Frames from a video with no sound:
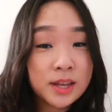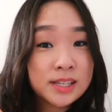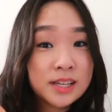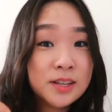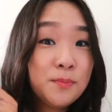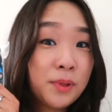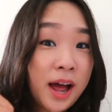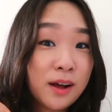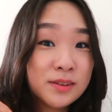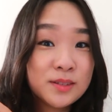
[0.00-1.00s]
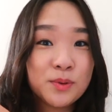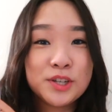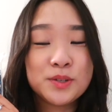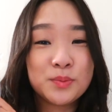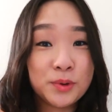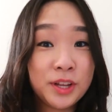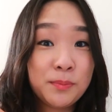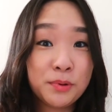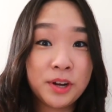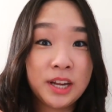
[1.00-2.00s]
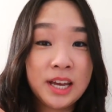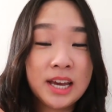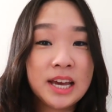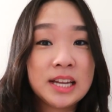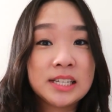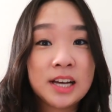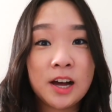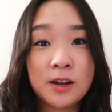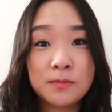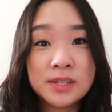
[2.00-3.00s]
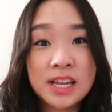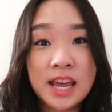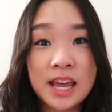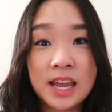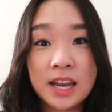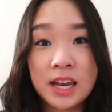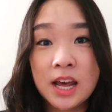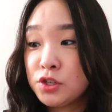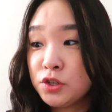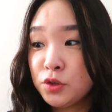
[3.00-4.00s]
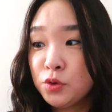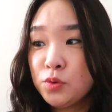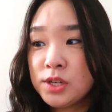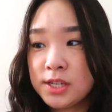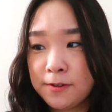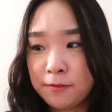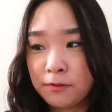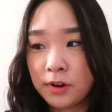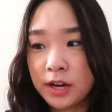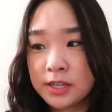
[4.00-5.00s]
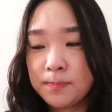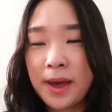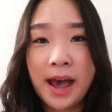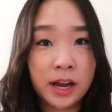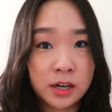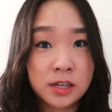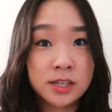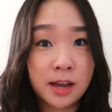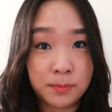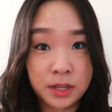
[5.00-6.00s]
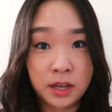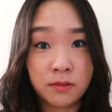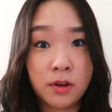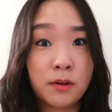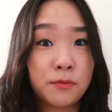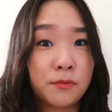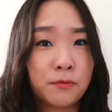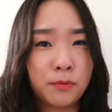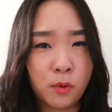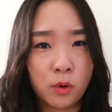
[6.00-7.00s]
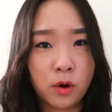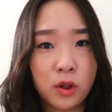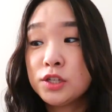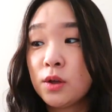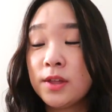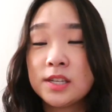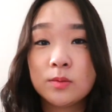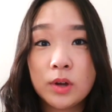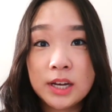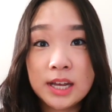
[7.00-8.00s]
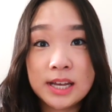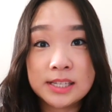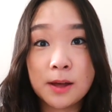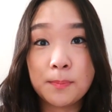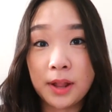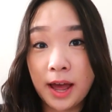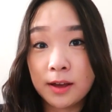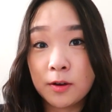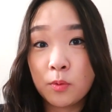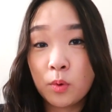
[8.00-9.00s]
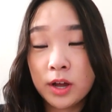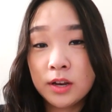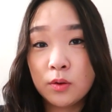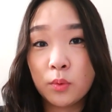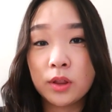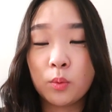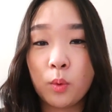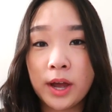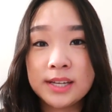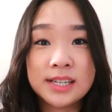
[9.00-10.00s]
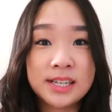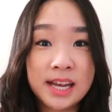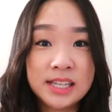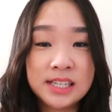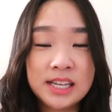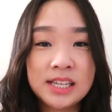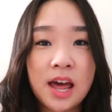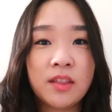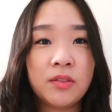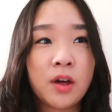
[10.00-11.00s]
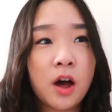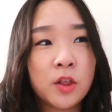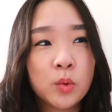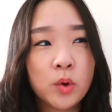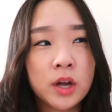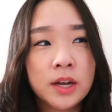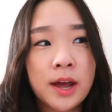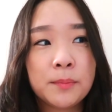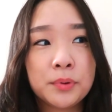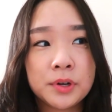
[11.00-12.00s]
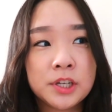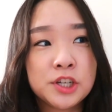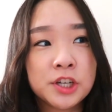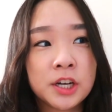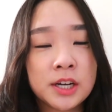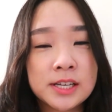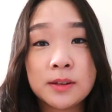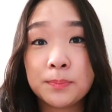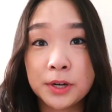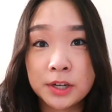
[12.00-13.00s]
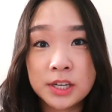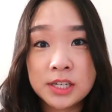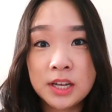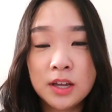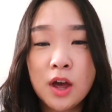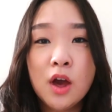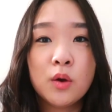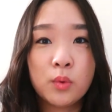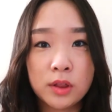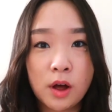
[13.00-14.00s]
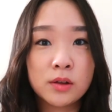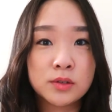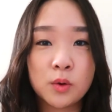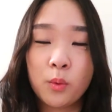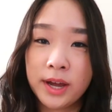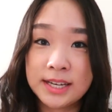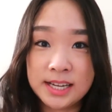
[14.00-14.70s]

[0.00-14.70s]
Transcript: this is a blouse, which is really pretty. It comes in two different patterns, I believe, of floral. So this one is a black one with white daisies, and then the other one, I'm pretty sure, is a burgundy with also white